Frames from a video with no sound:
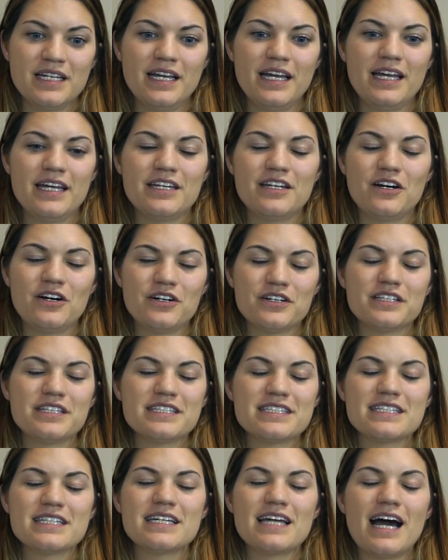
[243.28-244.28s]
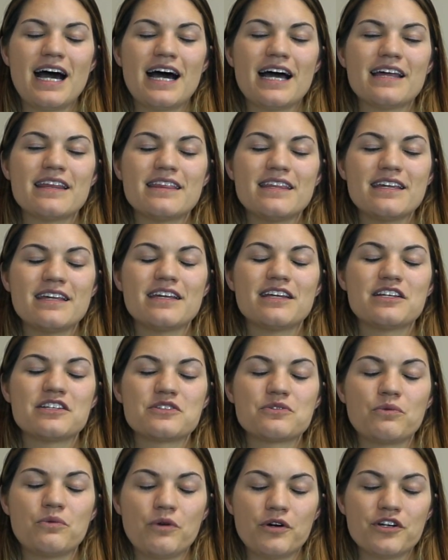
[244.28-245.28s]
And honestly, I think it
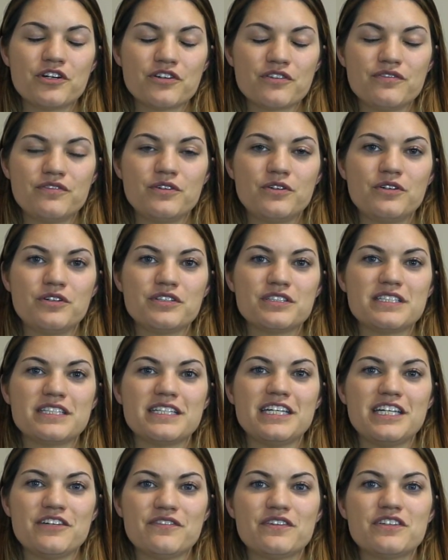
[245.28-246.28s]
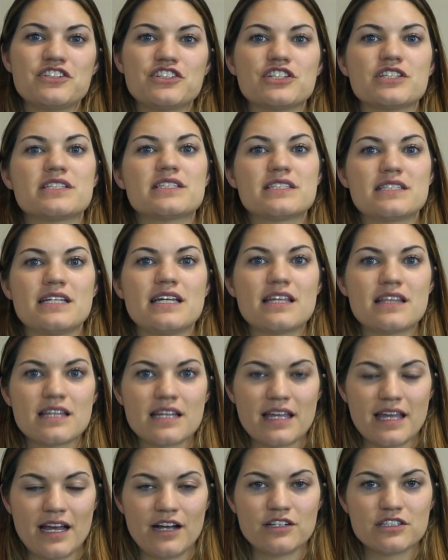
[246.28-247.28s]
is wonderful to even just seek the
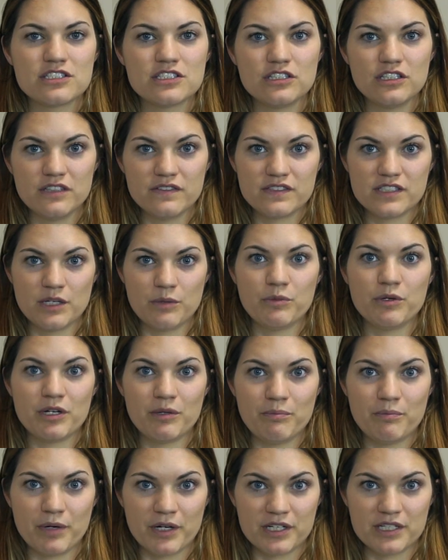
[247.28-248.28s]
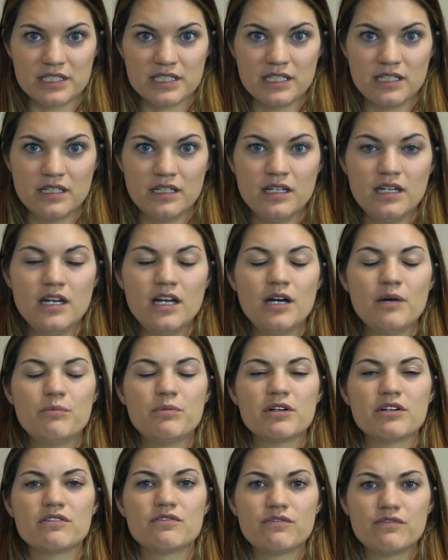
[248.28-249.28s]
counsel of someone in person,
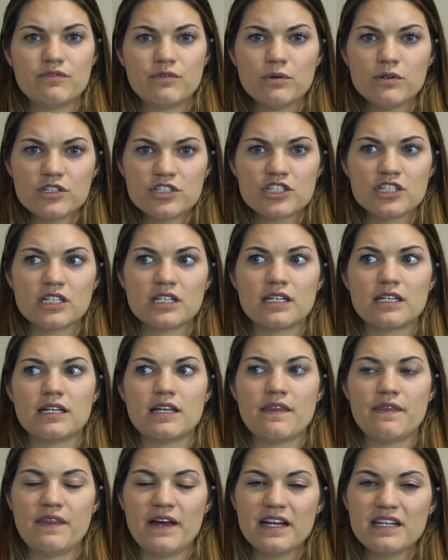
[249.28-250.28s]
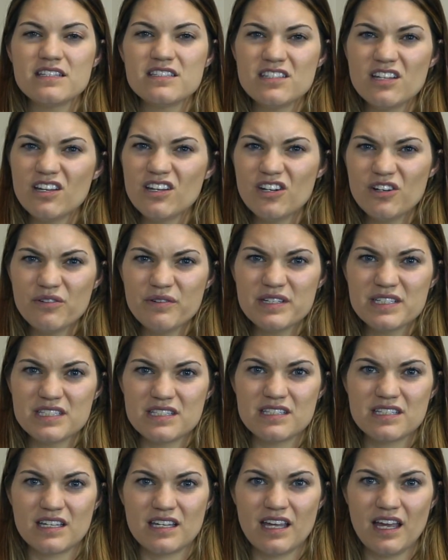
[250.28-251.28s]
but unfortunately, that's not
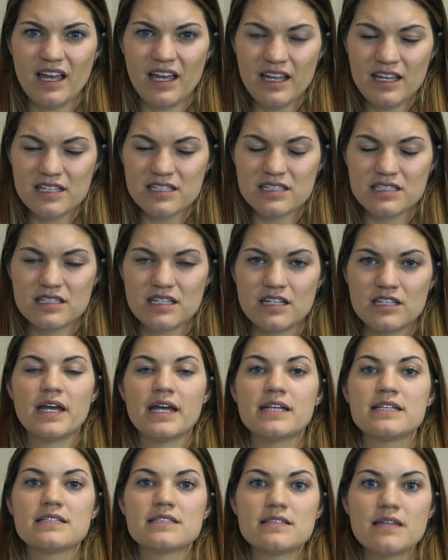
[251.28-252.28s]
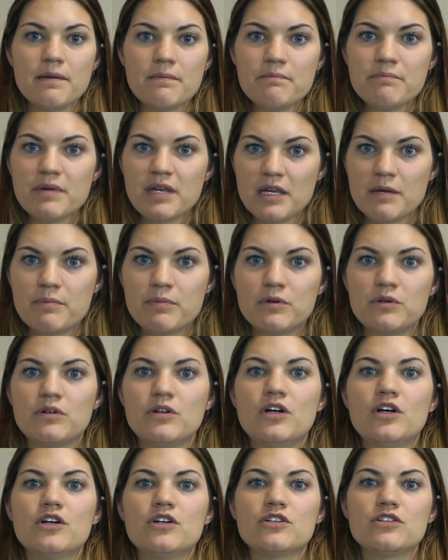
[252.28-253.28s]
always the case, and some
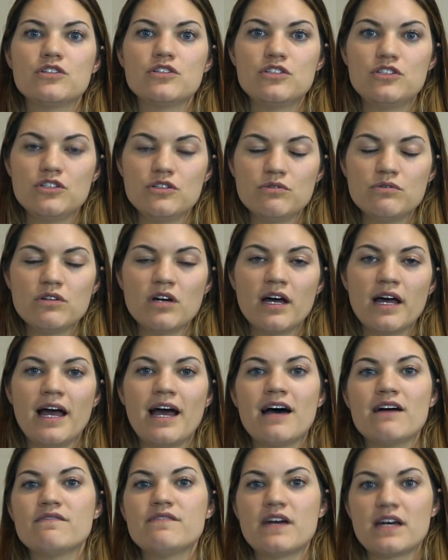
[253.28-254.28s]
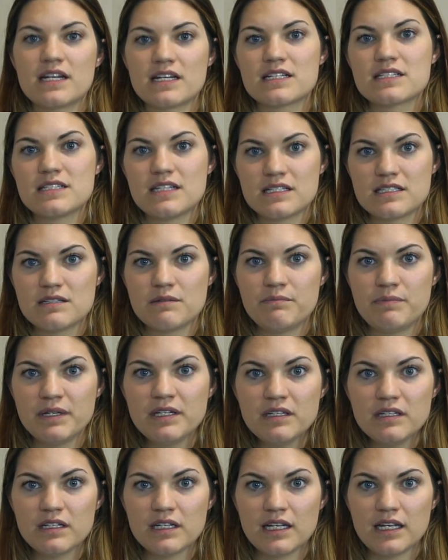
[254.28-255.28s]
people do not have that
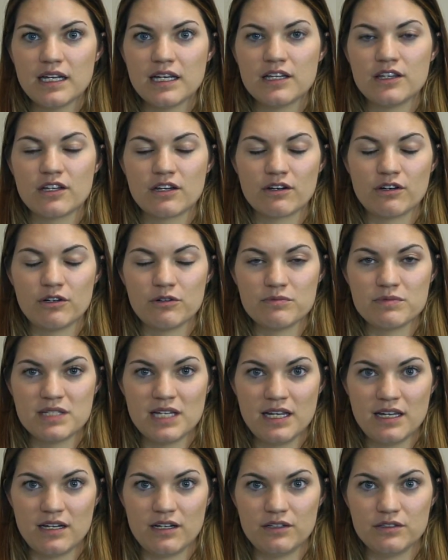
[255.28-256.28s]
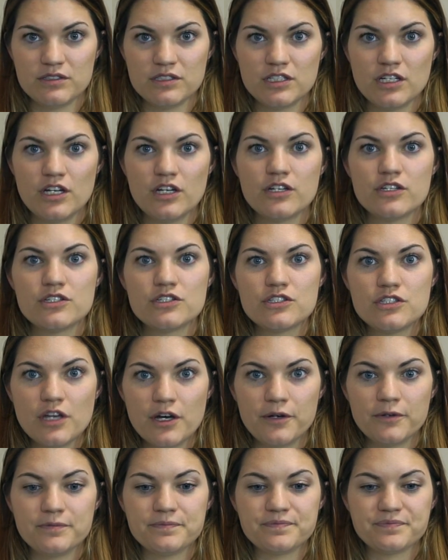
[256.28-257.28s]
accessibility in their hometowns.
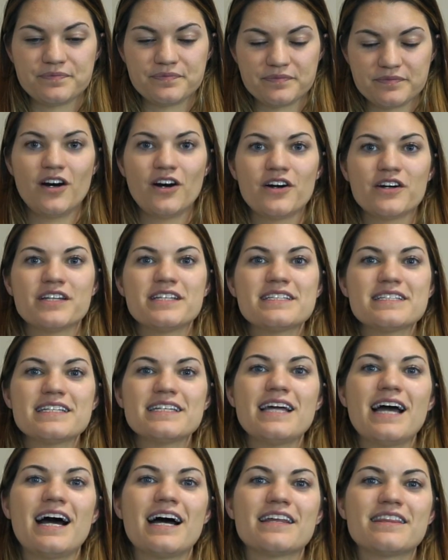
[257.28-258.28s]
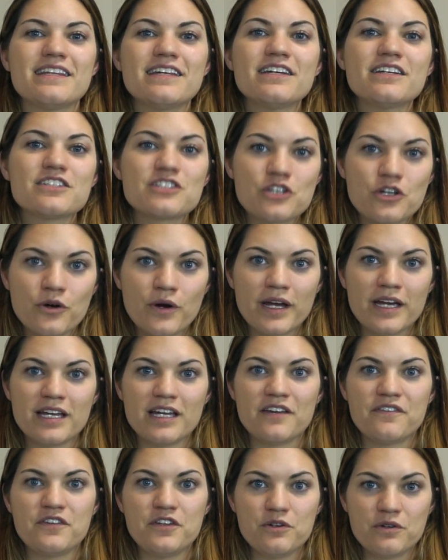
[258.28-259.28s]
So honestly, I think it's great
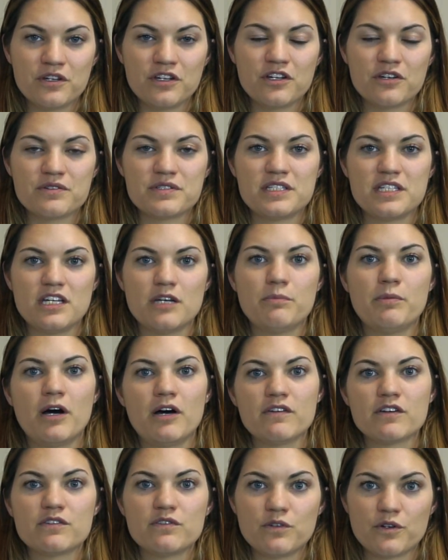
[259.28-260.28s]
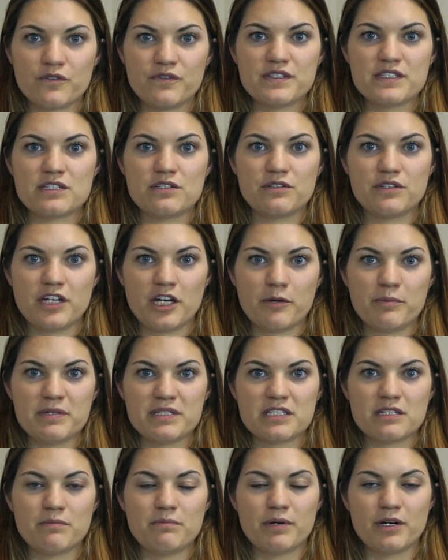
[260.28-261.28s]
if you can go see a pelvic floor physical
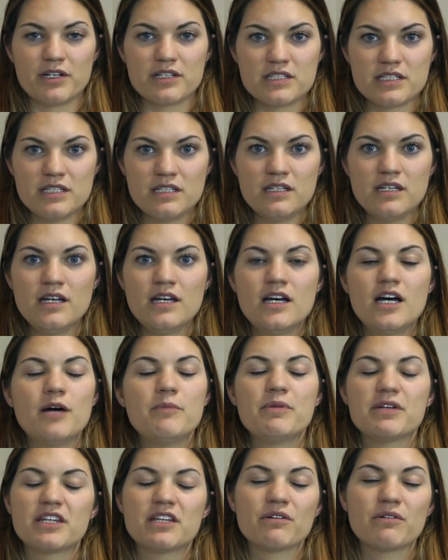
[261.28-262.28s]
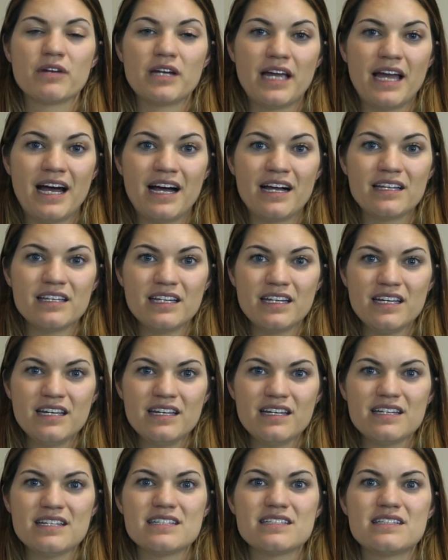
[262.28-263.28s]
therapist in person, but the
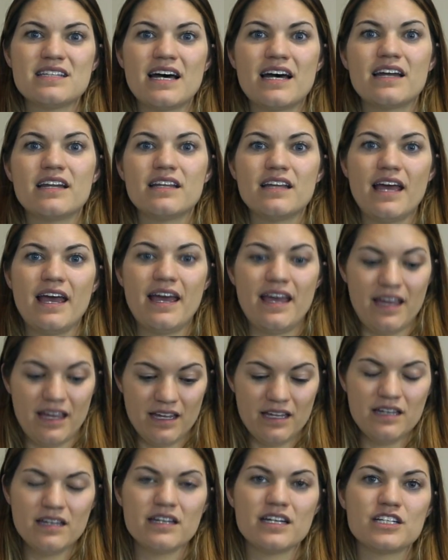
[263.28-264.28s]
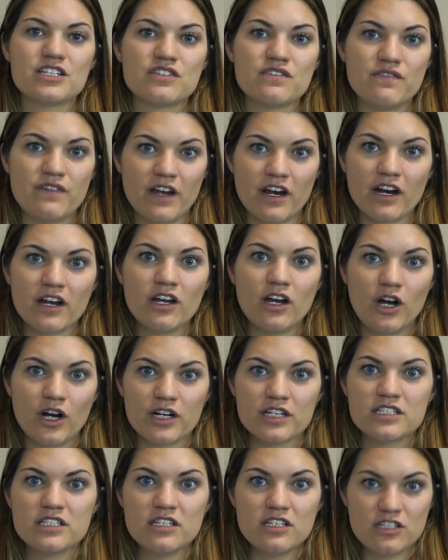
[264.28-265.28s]
reality is that it's very
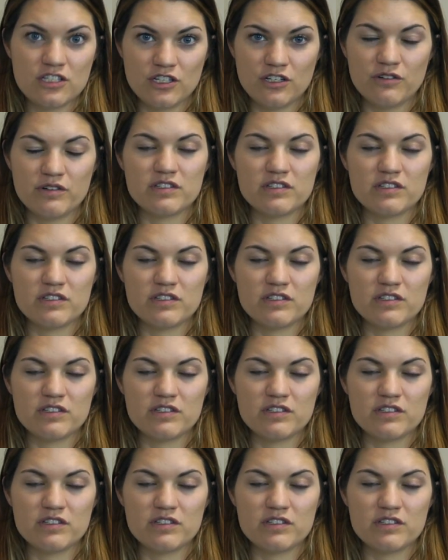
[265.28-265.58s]
hard to do.